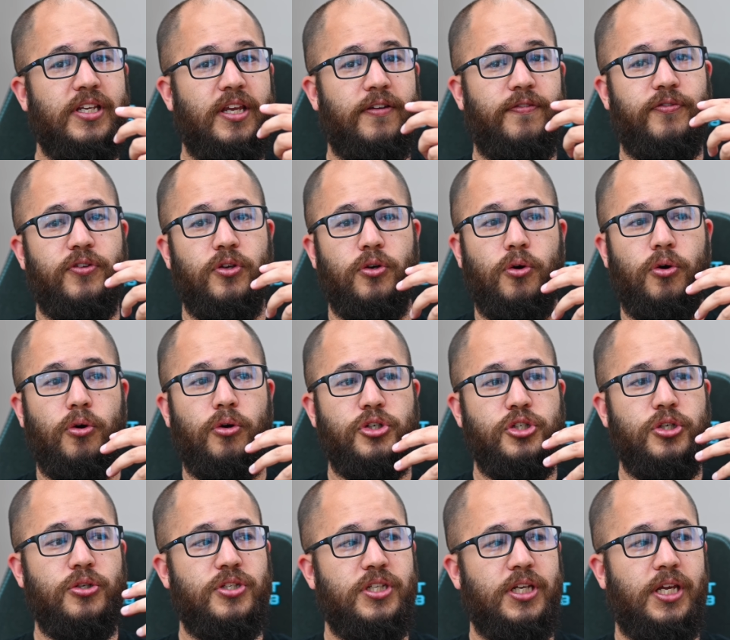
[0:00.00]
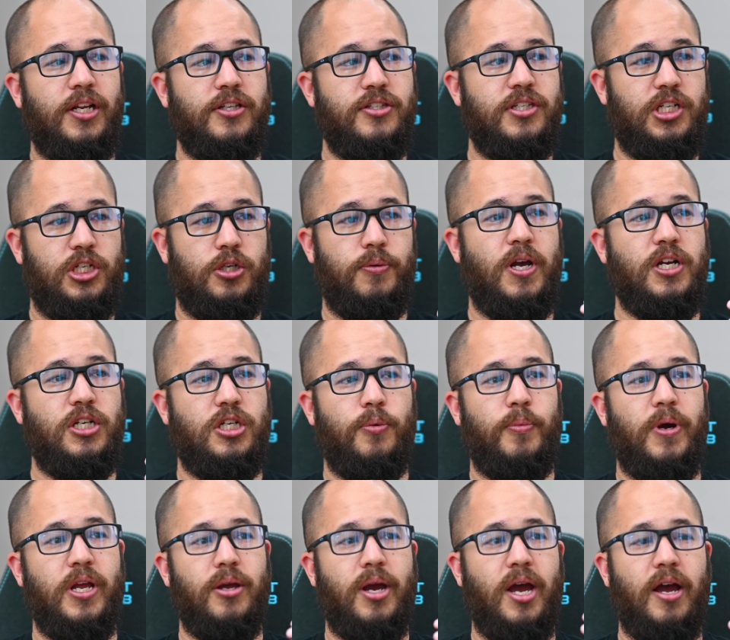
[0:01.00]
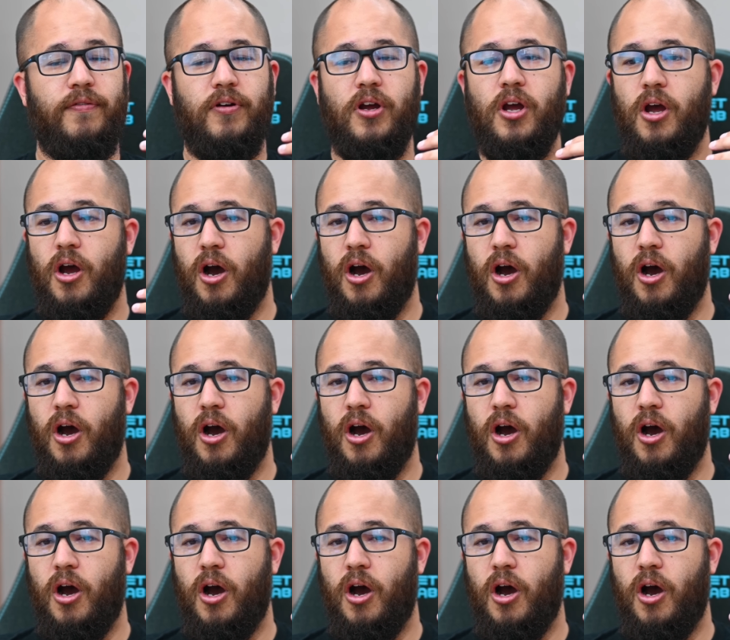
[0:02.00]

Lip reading: if you're shooting in a situation where you have